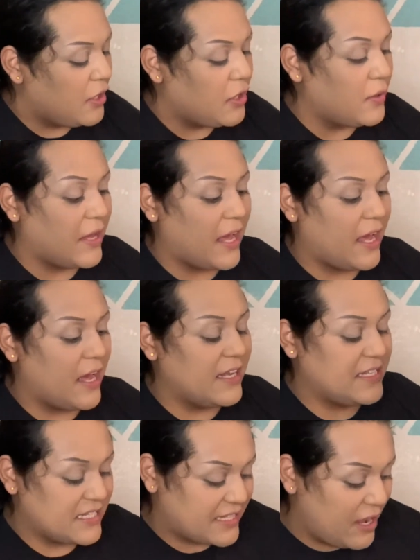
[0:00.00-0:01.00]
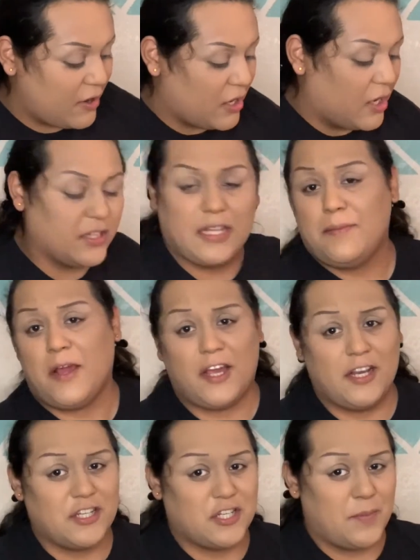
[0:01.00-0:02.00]
You get a discount code that I'm not
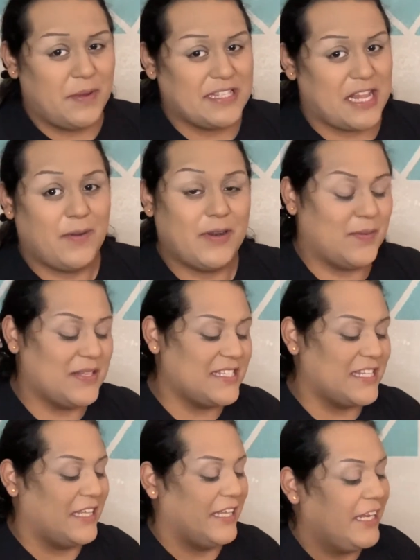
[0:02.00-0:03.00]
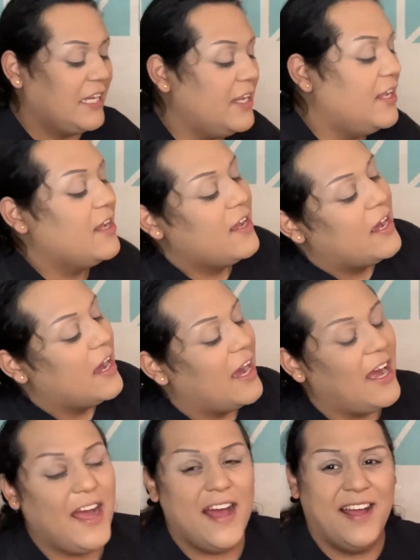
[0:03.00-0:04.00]
going to show because I don't want anyone stealing
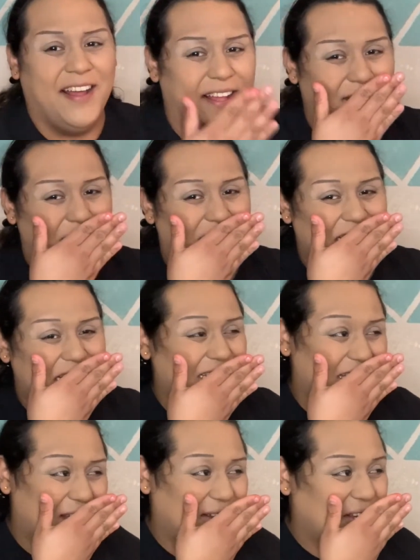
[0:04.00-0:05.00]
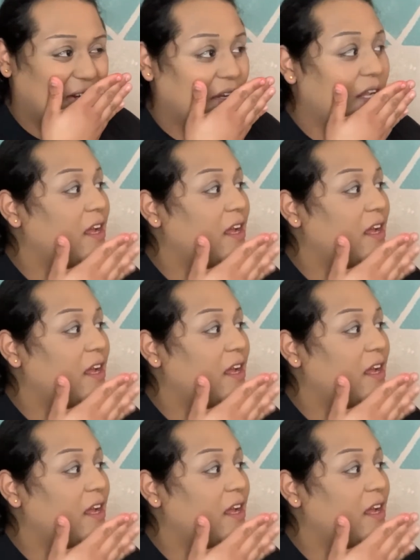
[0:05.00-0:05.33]
my discount code.